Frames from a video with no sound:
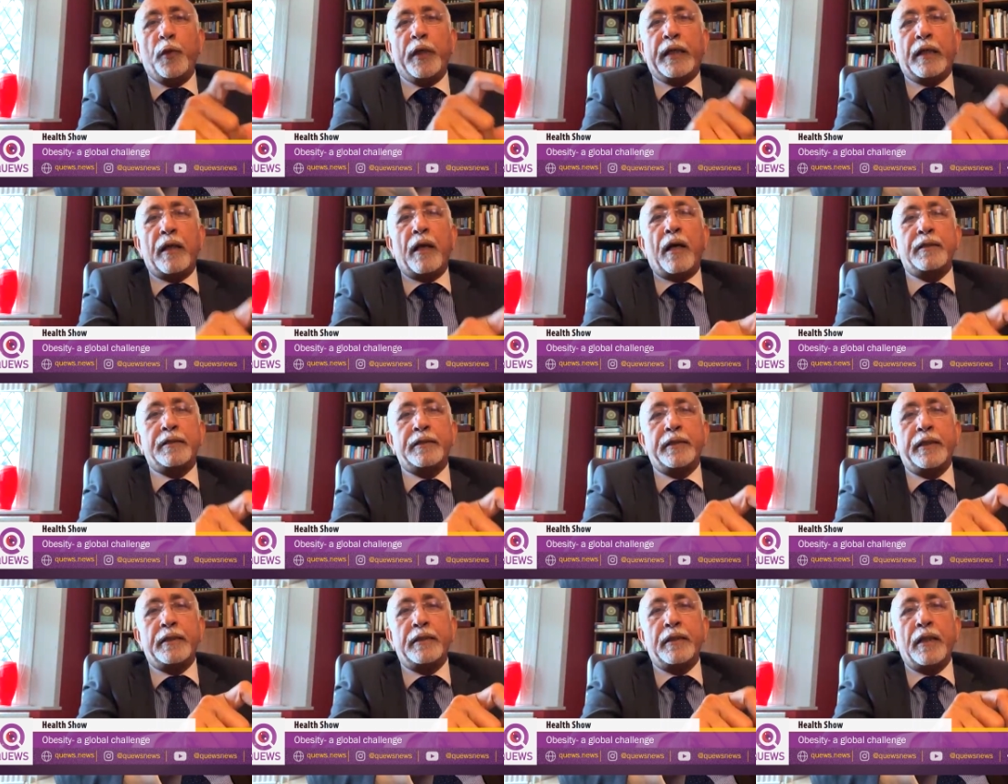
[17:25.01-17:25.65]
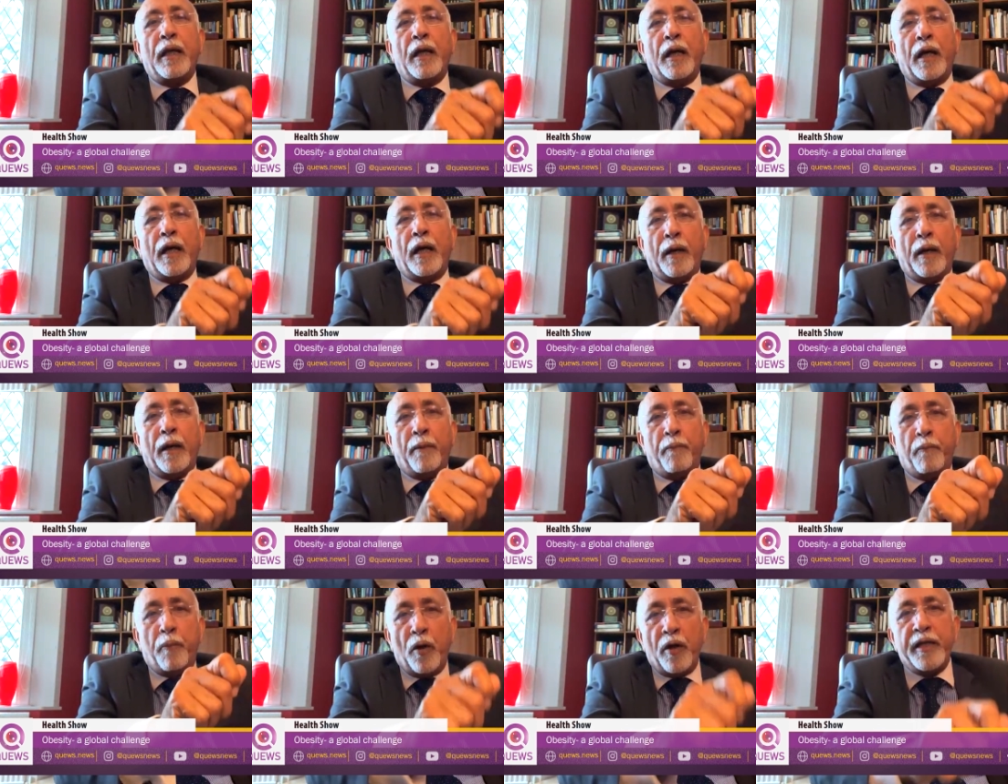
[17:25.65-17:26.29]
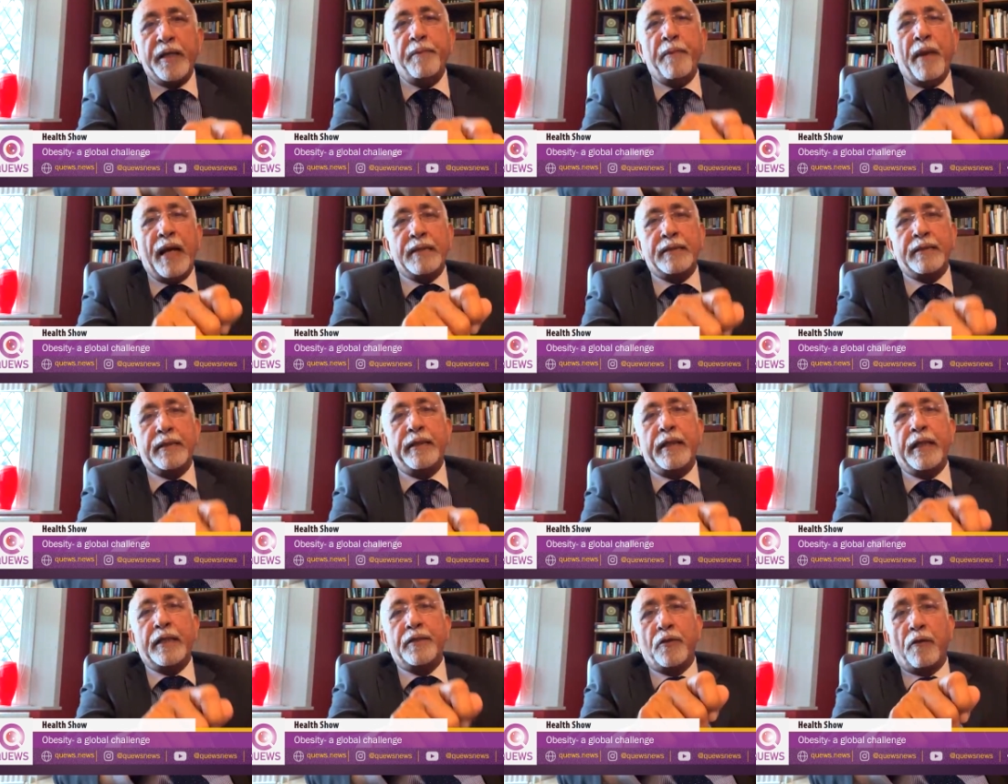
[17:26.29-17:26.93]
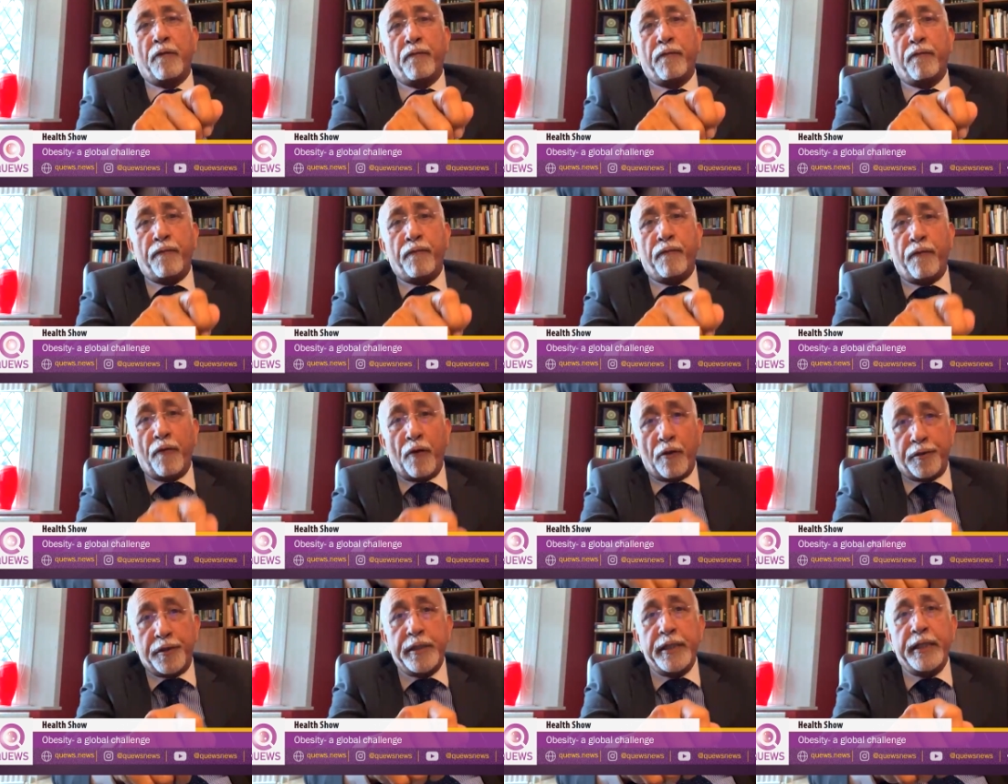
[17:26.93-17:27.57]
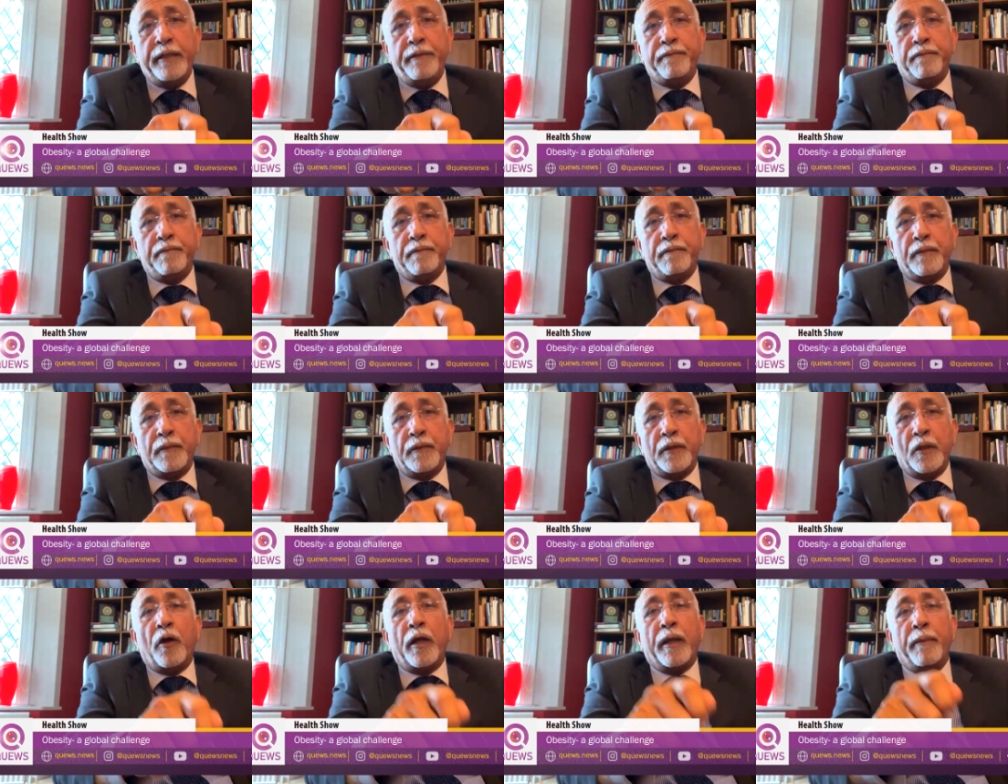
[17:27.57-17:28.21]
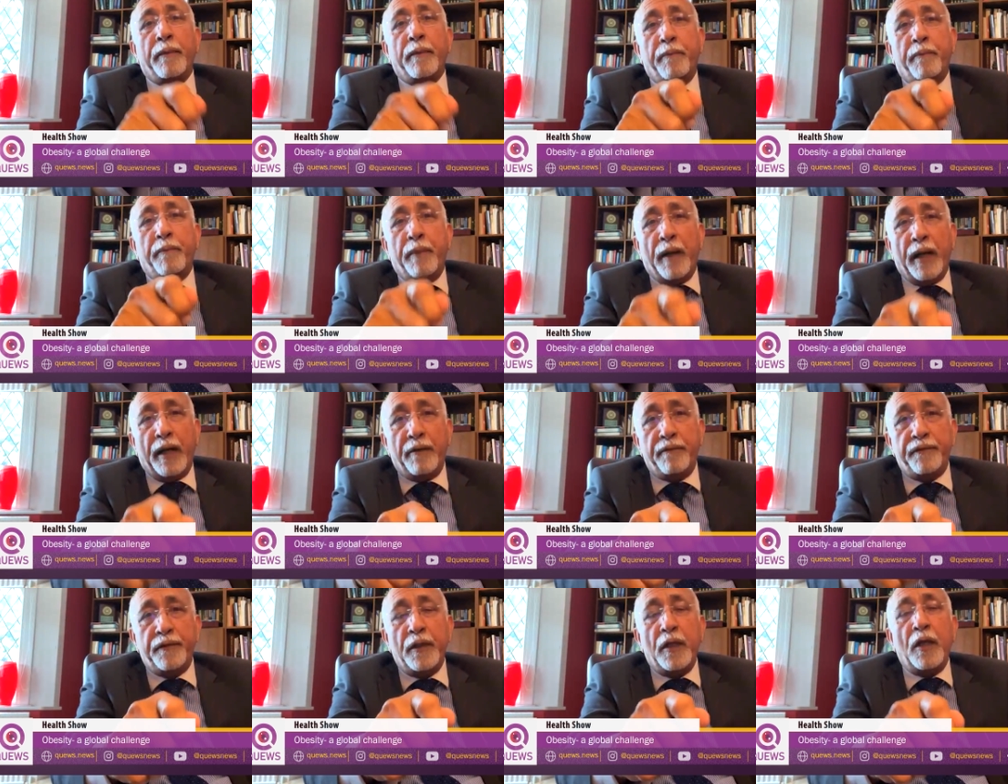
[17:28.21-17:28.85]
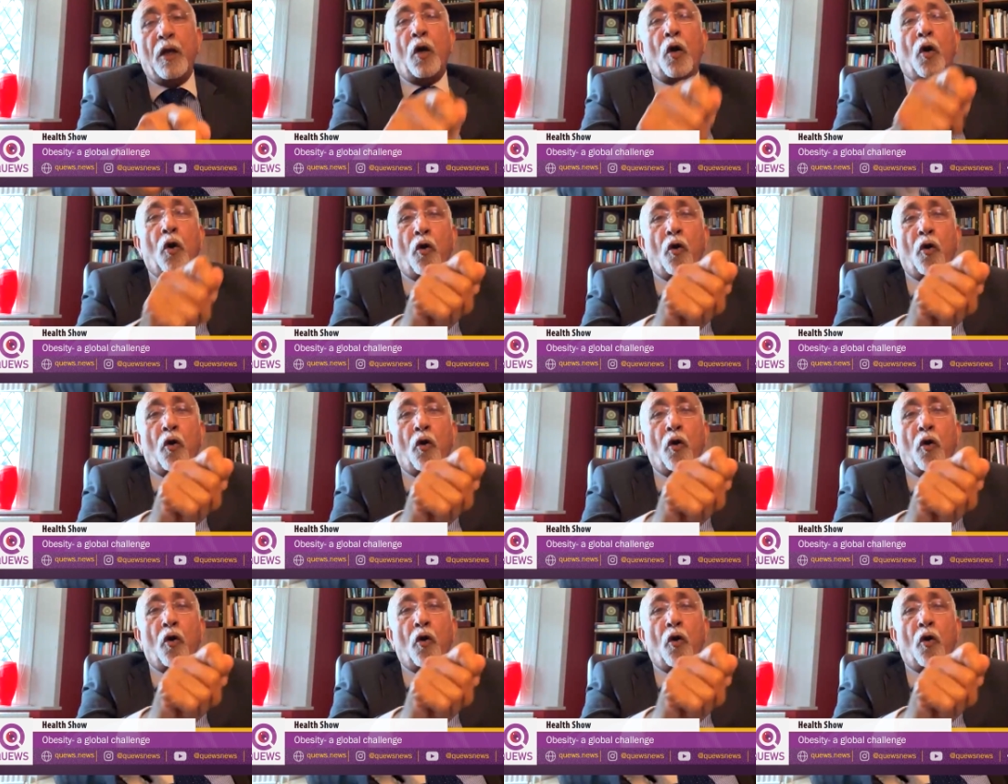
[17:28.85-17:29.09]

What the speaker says: we class it a body mass index of 40 or above,